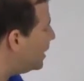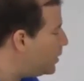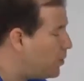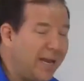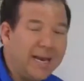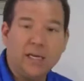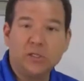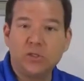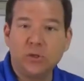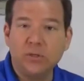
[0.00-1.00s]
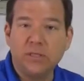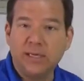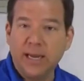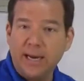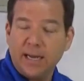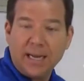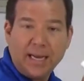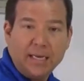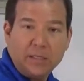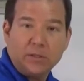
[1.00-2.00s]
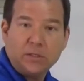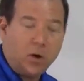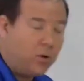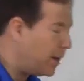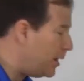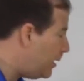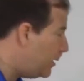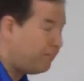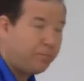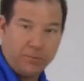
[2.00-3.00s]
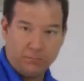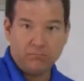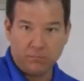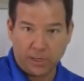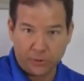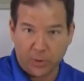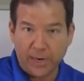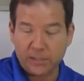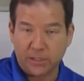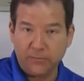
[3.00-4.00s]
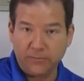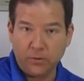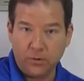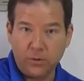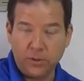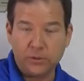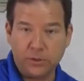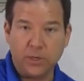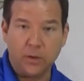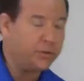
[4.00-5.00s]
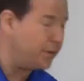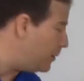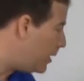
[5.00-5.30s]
do, it can insert the data into the token, address it for who it should go to,